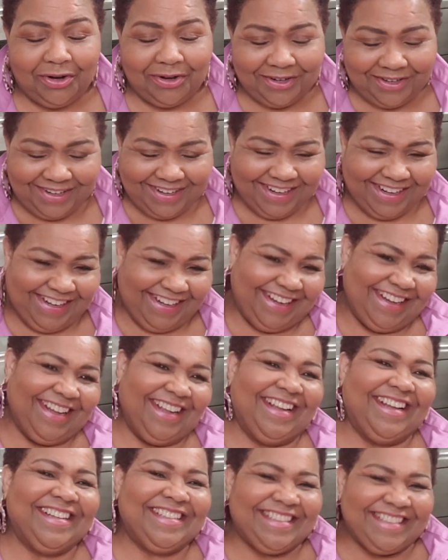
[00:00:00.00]
turning
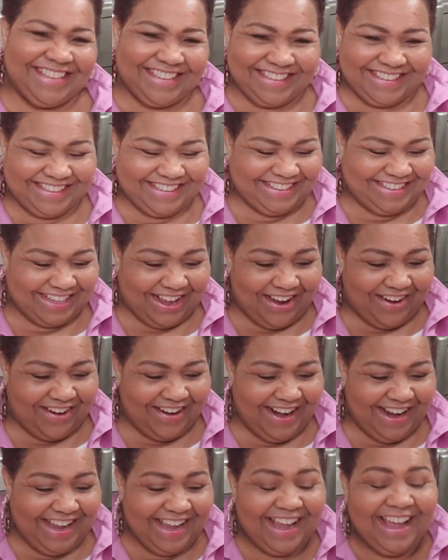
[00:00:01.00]
it,
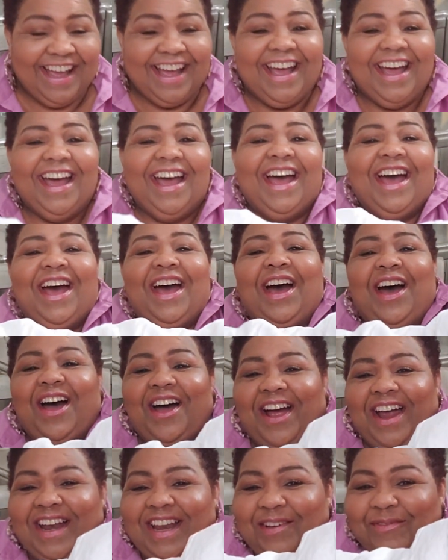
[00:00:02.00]
sorry.
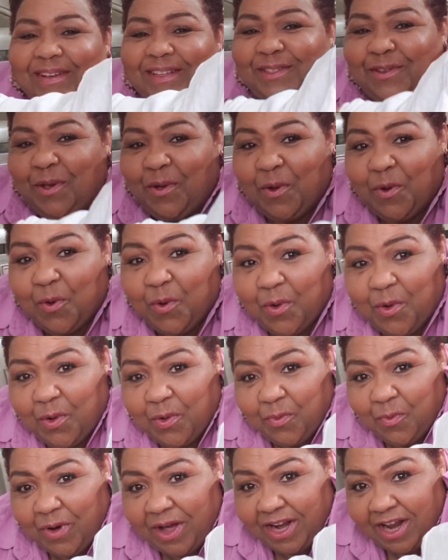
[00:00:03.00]
All right, it was
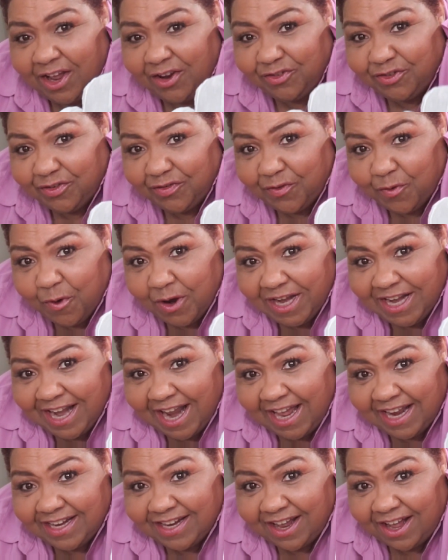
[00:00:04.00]

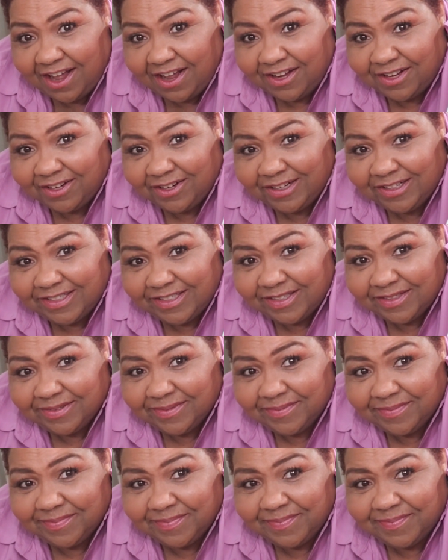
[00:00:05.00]
$149.
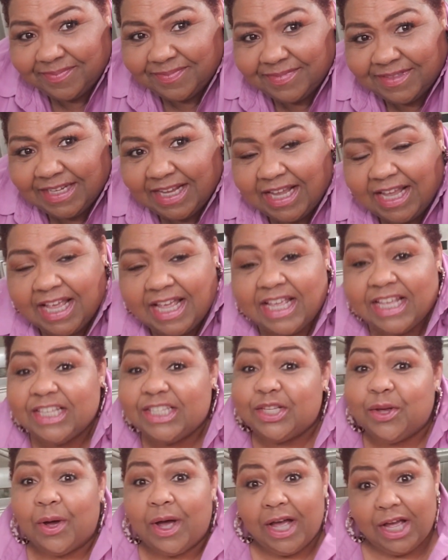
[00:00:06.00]

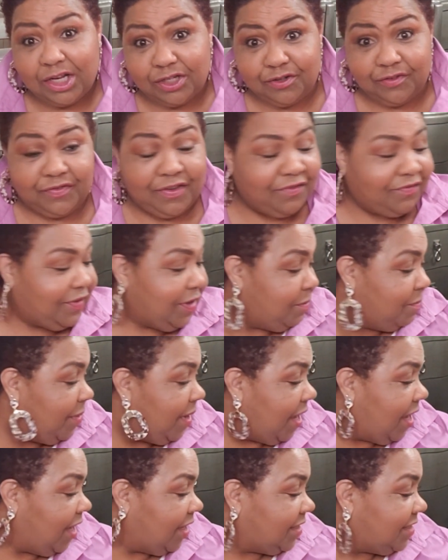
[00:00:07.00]
So 150
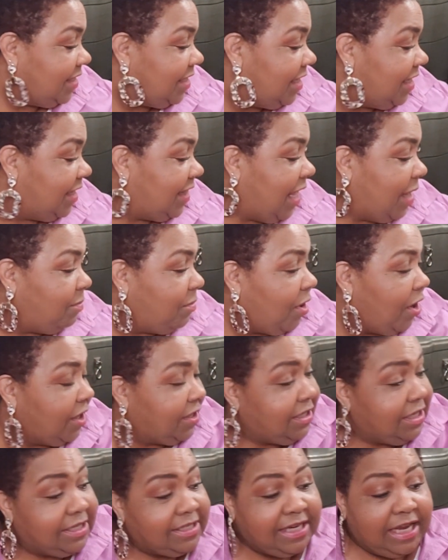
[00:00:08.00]
bucks. They
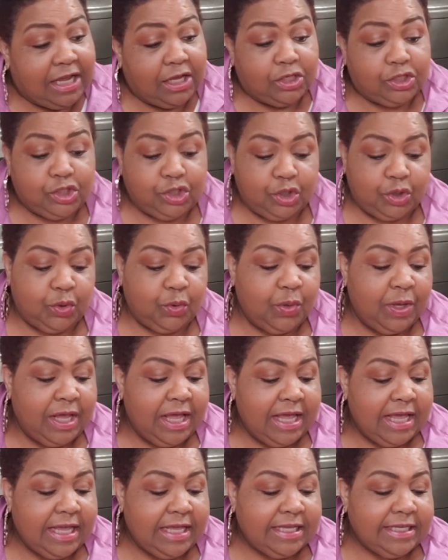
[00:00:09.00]
marked it down to
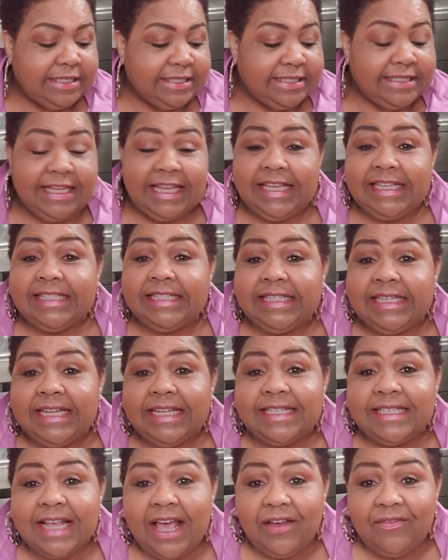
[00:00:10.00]

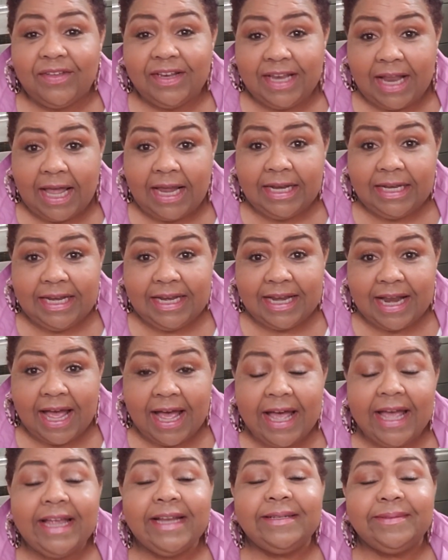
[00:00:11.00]
$67.99.
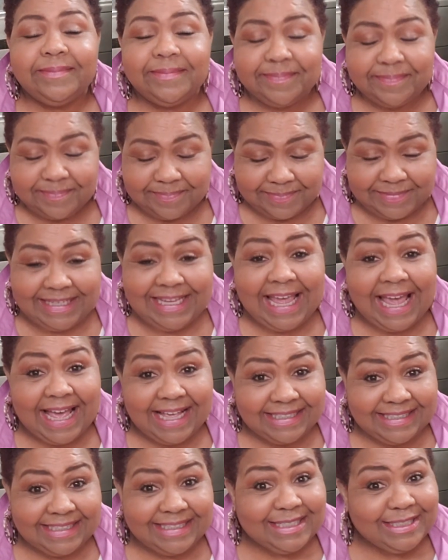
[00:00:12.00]

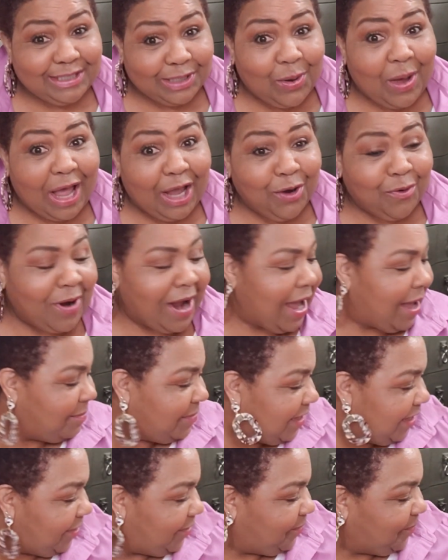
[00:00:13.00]
Yes, so I
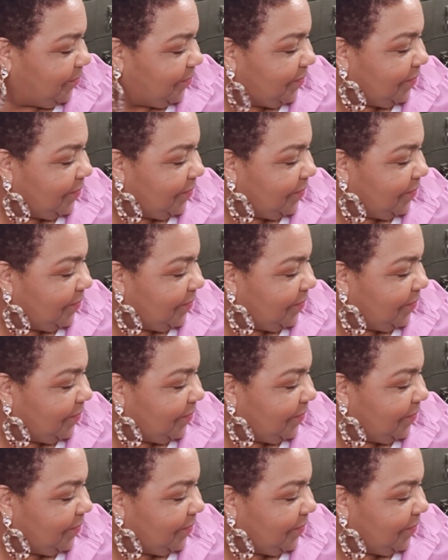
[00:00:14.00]
grabbed it.